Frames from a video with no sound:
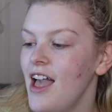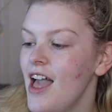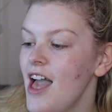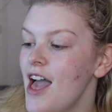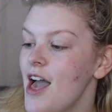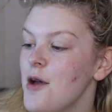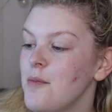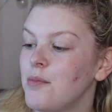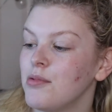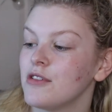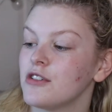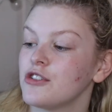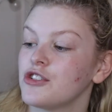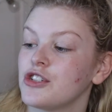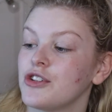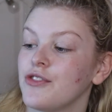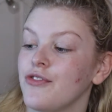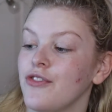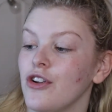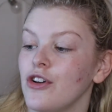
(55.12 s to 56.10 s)

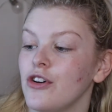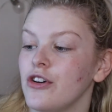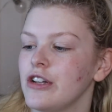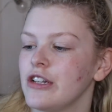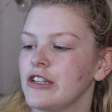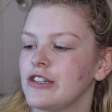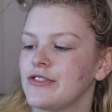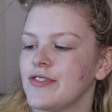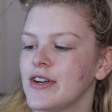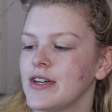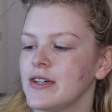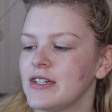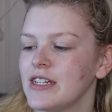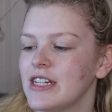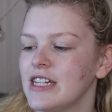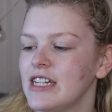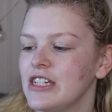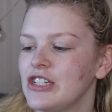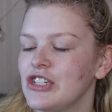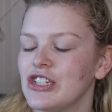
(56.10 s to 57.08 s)
Airbrush Flawless
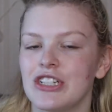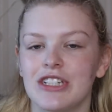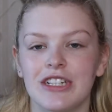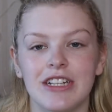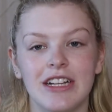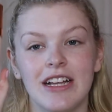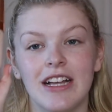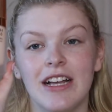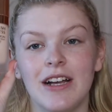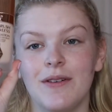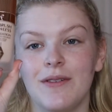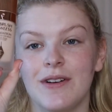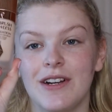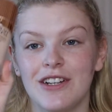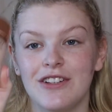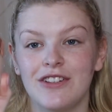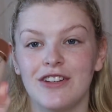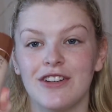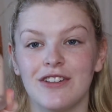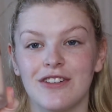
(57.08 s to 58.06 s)
Foundation,
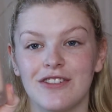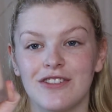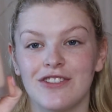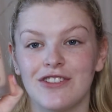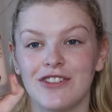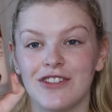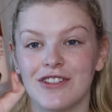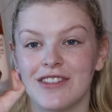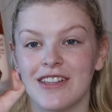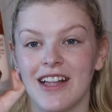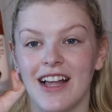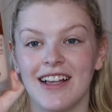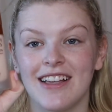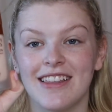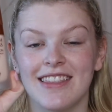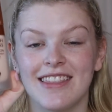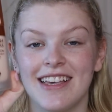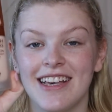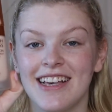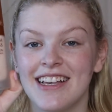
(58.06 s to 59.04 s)
which looks just
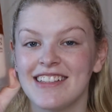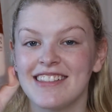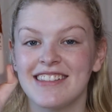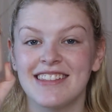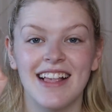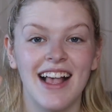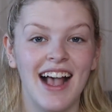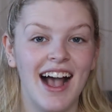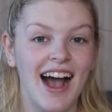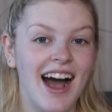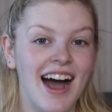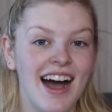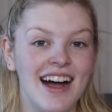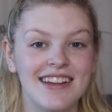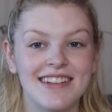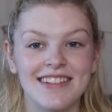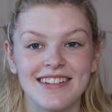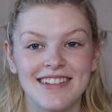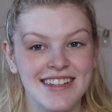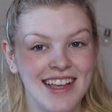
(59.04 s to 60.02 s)
like this,
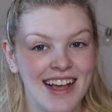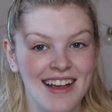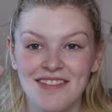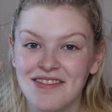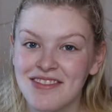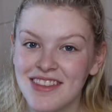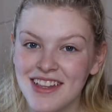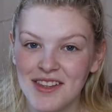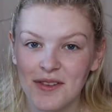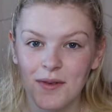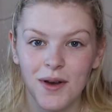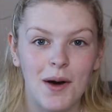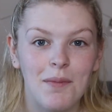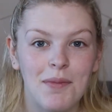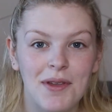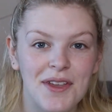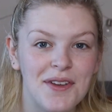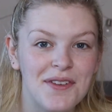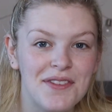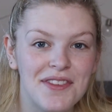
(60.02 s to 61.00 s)
and yeah, that's what I'll
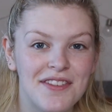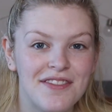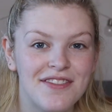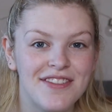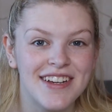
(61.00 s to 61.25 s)
be using